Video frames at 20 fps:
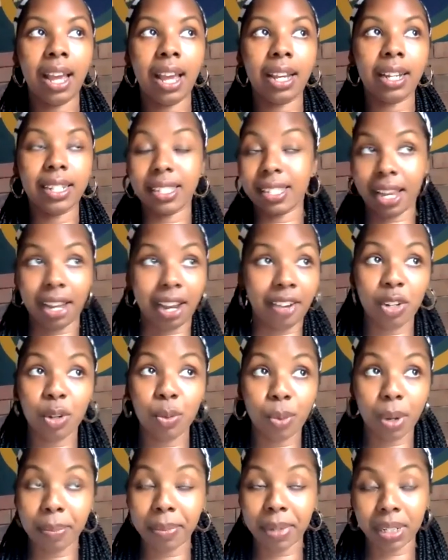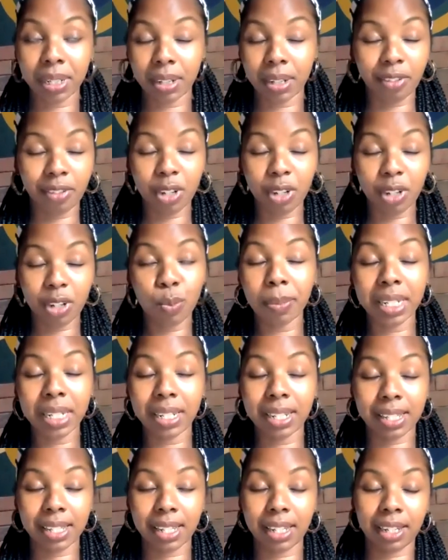because every
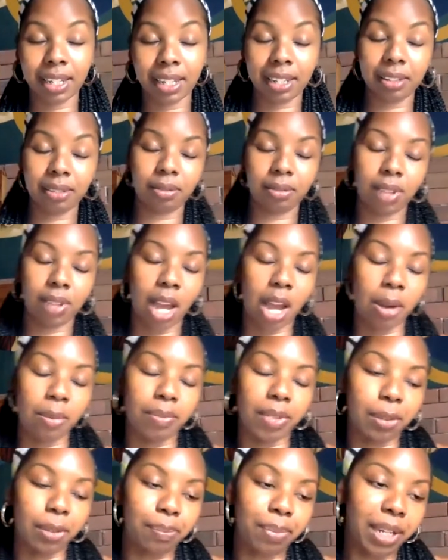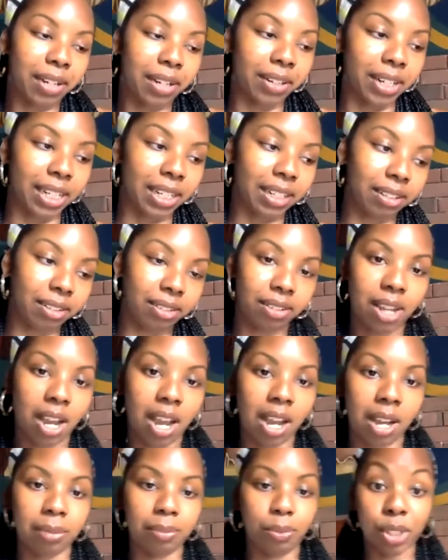woman doesn't get their period,
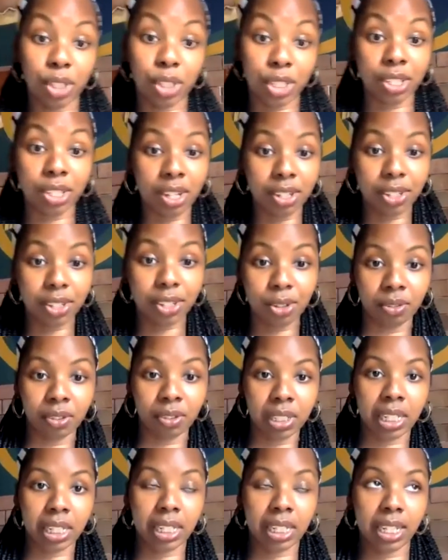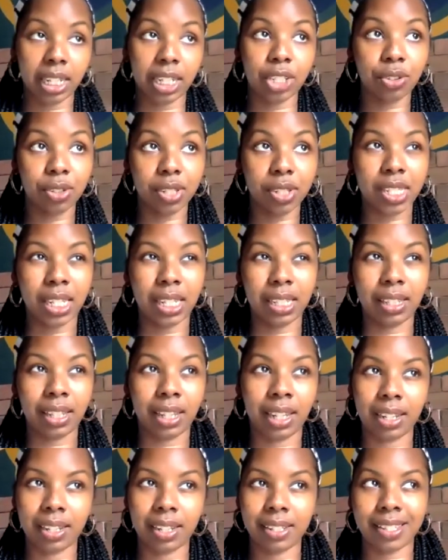which is also a really interesting
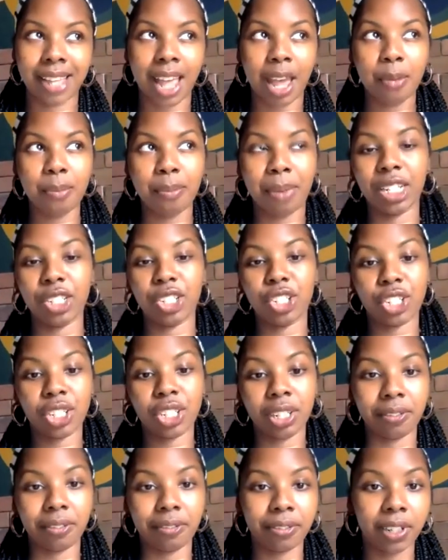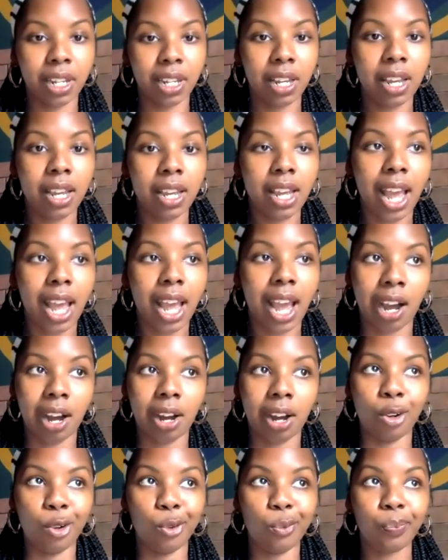thing because that might shift
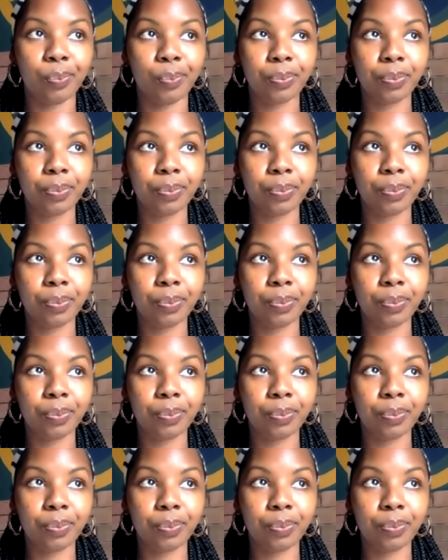how